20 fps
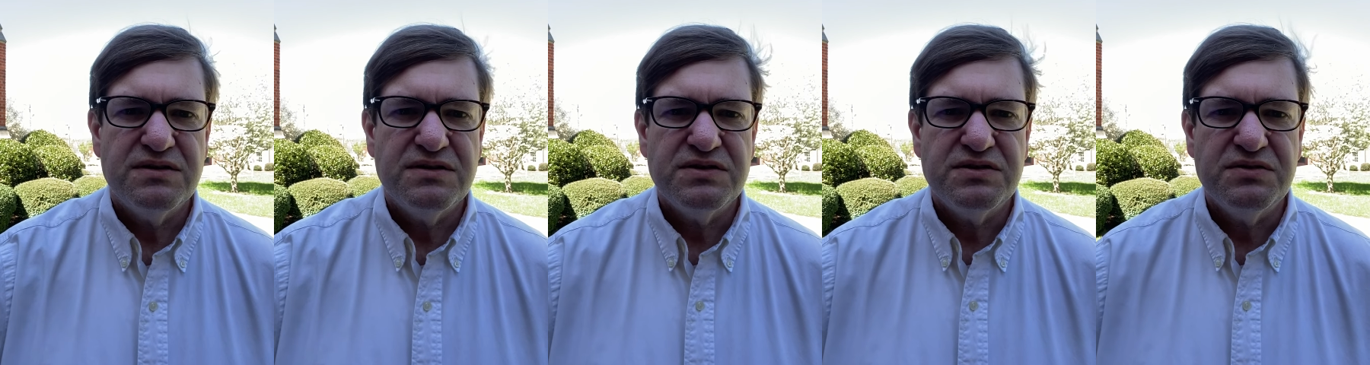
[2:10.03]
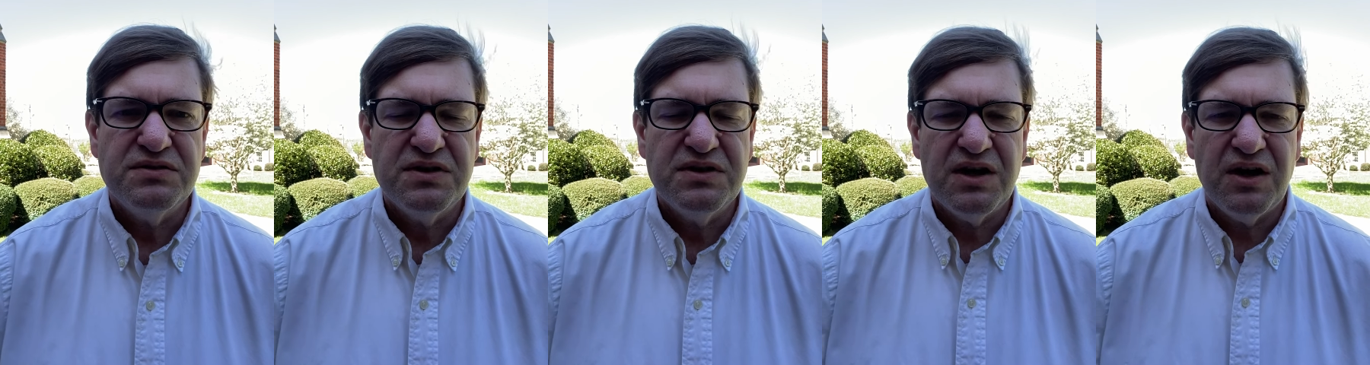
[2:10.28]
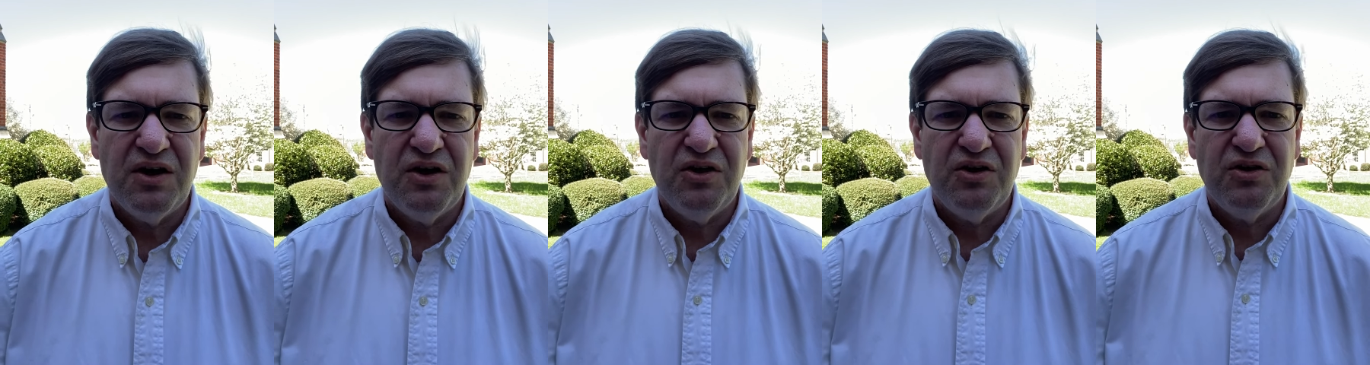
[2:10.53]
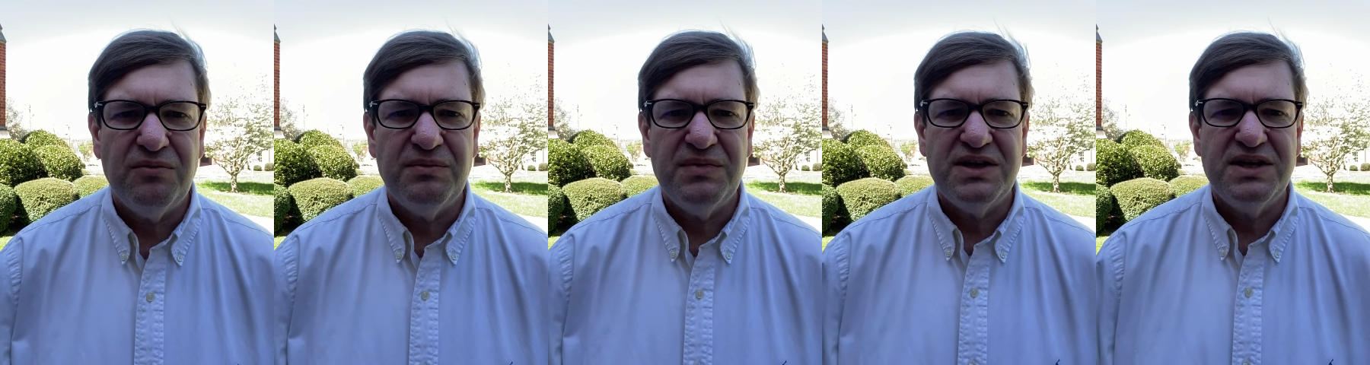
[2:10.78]
to
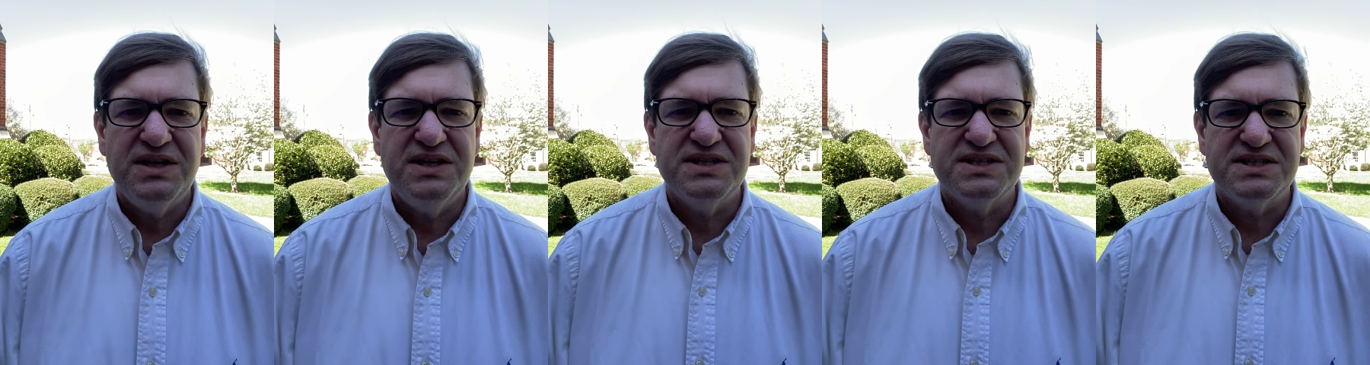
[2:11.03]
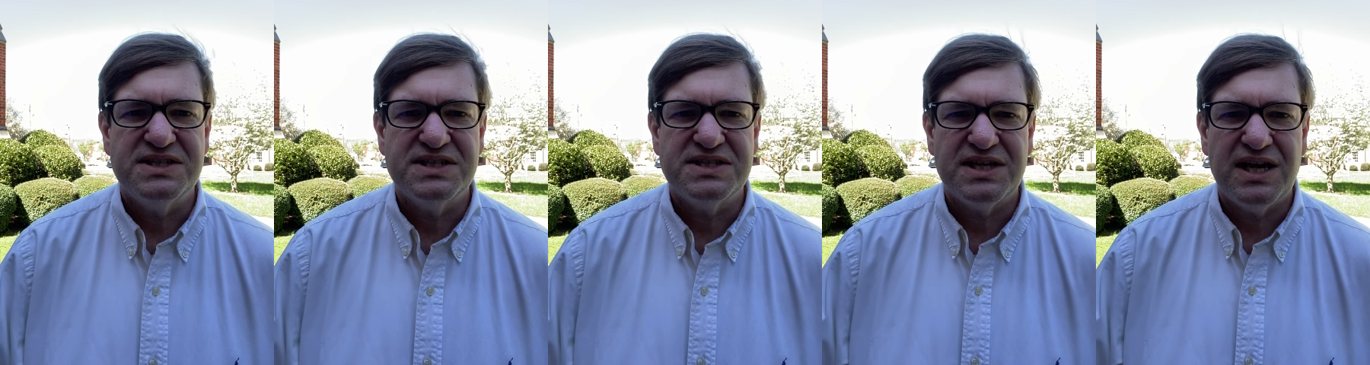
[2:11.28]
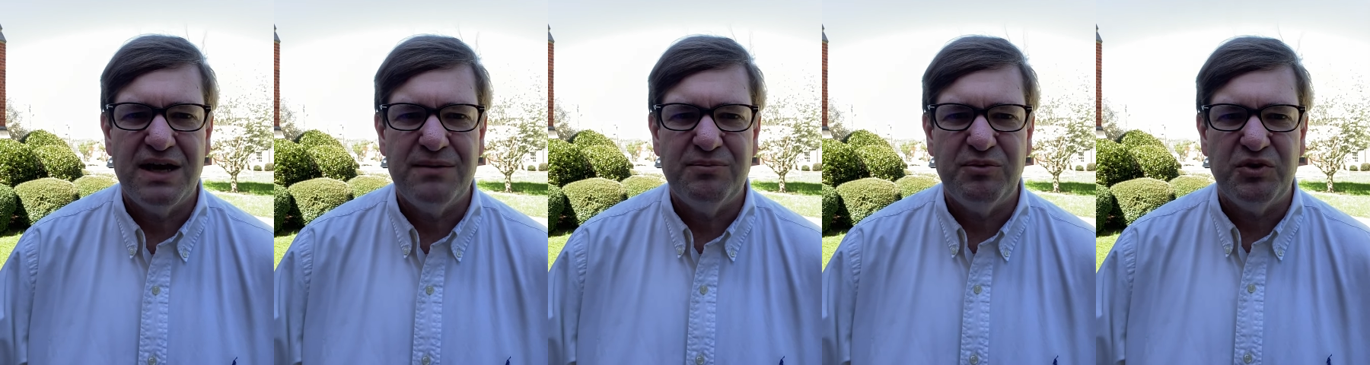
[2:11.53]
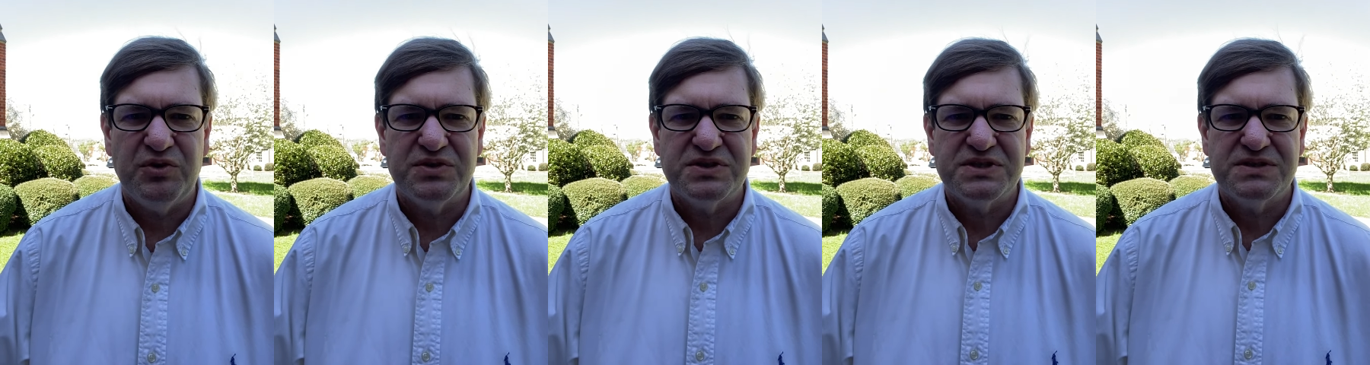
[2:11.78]
calm his
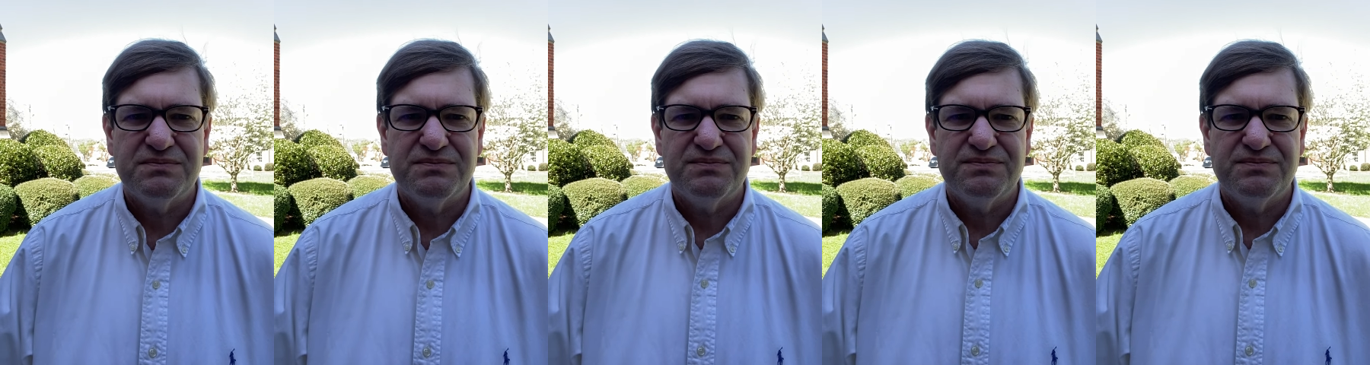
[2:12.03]
disciples.